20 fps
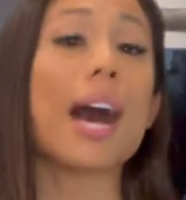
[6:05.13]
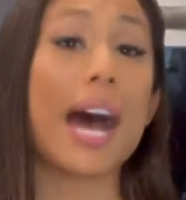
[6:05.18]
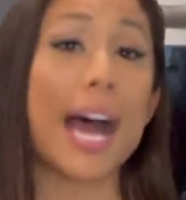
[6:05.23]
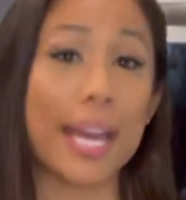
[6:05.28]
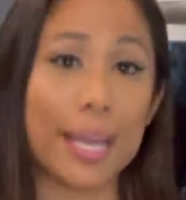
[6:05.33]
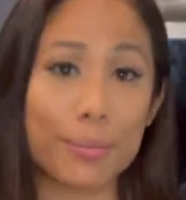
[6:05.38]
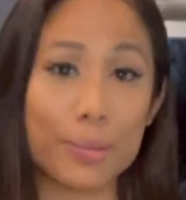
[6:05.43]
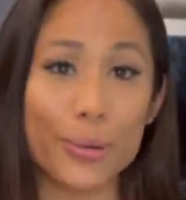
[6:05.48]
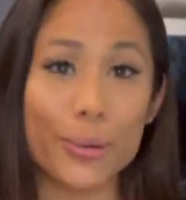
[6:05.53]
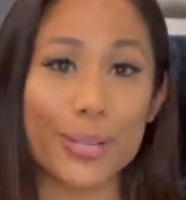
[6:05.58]

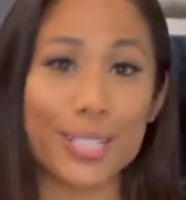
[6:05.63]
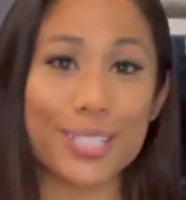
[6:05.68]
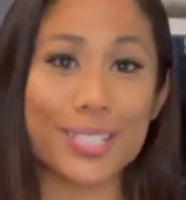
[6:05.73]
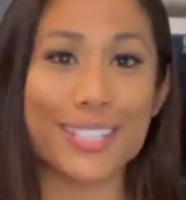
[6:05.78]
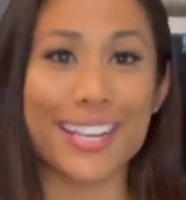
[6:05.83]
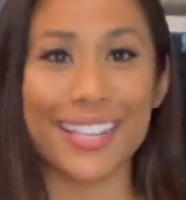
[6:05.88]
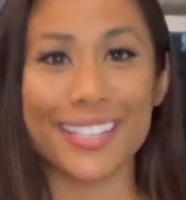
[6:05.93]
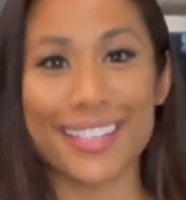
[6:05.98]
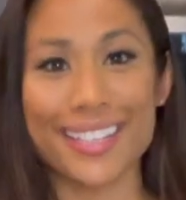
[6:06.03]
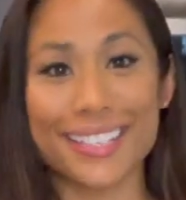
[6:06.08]
I am going to
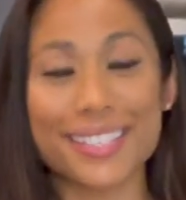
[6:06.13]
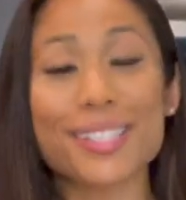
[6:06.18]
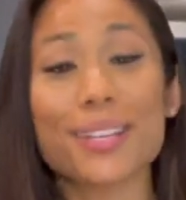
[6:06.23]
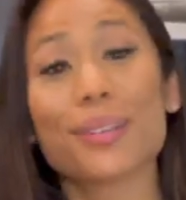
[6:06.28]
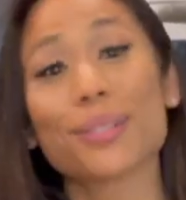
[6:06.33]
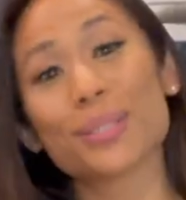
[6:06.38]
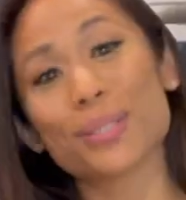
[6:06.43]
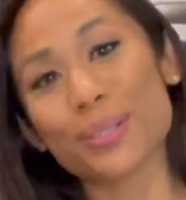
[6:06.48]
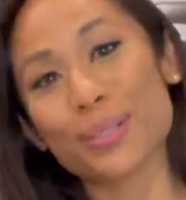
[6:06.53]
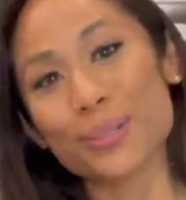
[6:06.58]
take this
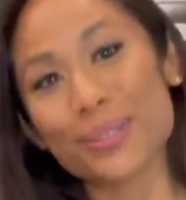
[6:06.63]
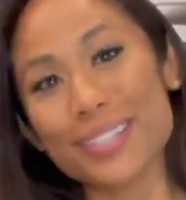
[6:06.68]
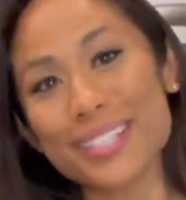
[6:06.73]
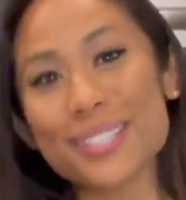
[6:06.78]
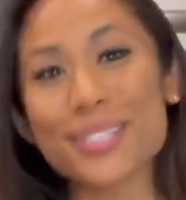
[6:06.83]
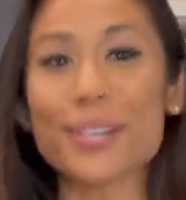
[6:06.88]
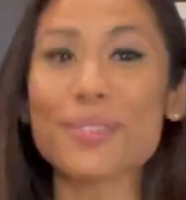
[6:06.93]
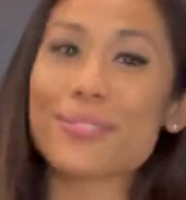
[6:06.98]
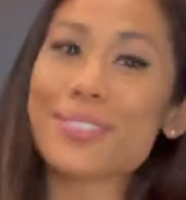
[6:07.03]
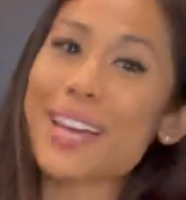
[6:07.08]
to the
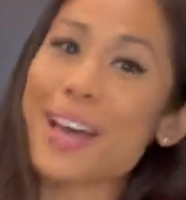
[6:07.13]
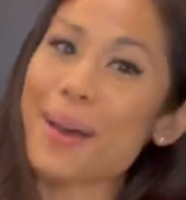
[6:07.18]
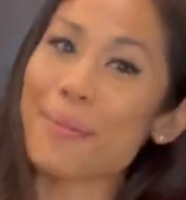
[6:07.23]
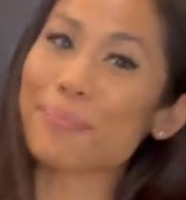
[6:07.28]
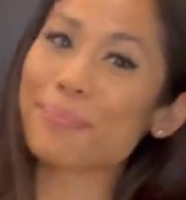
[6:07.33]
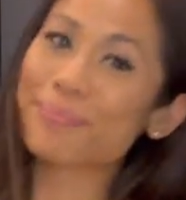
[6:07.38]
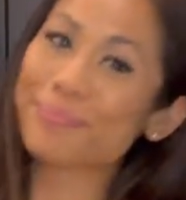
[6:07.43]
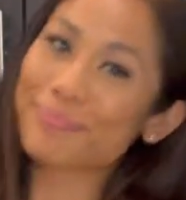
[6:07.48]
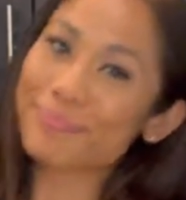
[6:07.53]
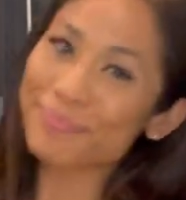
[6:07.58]

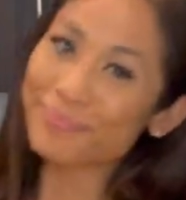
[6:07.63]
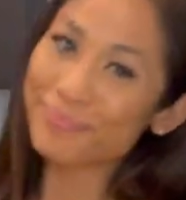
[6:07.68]
stovetop.